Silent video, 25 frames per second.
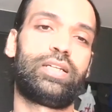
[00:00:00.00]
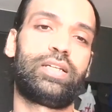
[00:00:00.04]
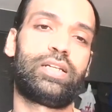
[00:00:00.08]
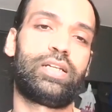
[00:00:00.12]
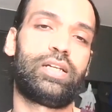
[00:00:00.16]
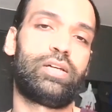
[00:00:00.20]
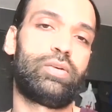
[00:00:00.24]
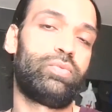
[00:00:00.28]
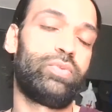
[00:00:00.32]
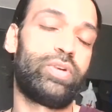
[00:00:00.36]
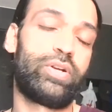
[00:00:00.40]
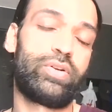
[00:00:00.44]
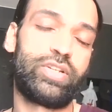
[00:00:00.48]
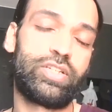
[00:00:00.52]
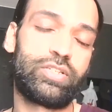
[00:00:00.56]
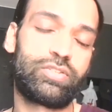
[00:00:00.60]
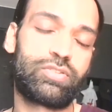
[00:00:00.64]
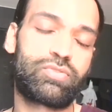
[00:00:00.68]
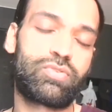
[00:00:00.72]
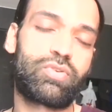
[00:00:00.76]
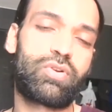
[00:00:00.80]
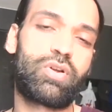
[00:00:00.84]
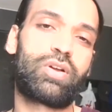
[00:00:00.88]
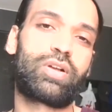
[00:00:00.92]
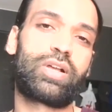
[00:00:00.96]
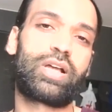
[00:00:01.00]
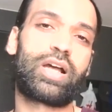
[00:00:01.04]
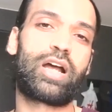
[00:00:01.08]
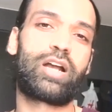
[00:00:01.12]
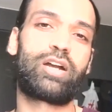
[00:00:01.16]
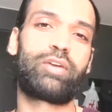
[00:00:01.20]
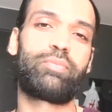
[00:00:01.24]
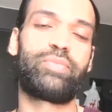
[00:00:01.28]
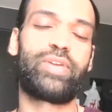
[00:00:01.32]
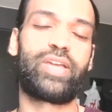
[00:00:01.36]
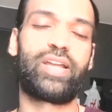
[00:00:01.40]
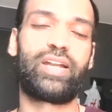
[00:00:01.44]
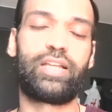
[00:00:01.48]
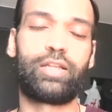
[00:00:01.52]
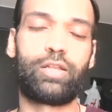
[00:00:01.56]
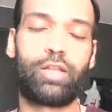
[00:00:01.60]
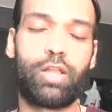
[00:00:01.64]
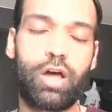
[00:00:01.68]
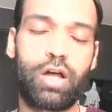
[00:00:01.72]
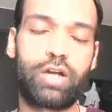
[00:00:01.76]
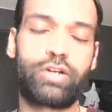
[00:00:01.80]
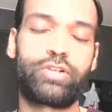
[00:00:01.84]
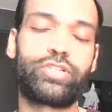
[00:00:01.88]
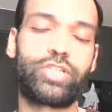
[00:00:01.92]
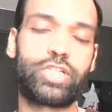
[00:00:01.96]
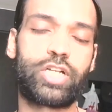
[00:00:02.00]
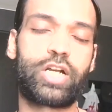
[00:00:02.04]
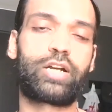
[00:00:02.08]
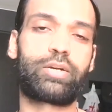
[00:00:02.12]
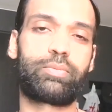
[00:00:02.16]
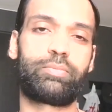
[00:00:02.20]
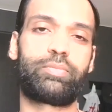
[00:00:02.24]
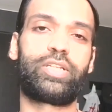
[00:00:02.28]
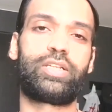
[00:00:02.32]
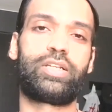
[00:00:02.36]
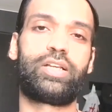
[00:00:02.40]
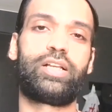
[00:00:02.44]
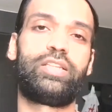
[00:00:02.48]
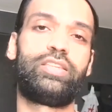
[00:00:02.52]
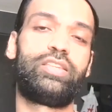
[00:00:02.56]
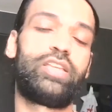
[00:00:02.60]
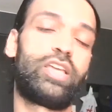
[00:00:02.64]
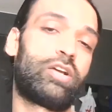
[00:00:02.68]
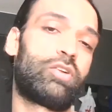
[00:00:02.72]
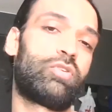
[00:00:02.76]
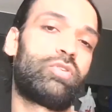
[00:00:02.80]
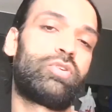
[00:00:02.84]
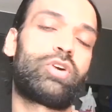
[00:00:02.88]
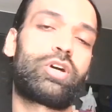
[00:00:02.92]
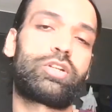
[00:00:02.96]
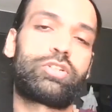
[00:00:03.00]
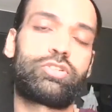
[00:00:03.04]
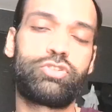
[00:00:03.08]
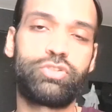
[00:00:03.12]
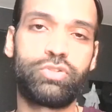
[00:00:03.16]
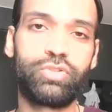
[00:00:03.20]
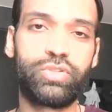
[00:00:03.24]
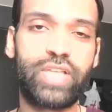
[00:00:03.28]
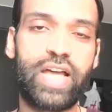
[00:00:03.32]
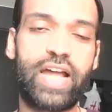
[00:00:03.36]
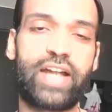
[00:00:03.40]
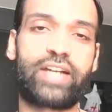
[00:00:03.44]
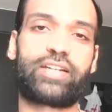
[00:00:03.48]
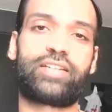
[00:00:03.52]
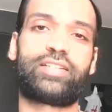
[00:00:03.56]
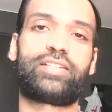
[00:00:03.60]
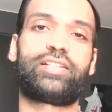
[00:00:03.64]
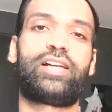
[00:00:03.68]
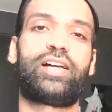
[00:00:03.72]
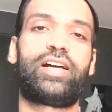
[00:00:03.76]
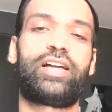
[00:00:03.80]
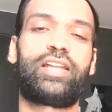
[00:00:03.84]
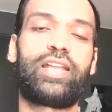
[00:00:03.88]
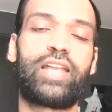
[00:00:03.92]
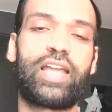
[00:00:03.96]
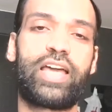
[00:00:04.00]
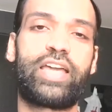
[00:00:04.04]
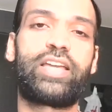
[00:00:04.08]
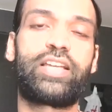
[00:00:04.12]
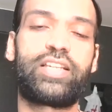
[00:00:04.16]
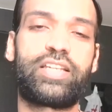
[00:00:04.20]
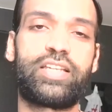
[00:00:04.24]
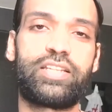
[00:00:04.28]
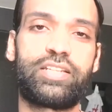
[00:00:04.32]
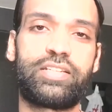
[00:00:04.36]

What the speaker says: a very strong army and a large army. They could not do that, unlike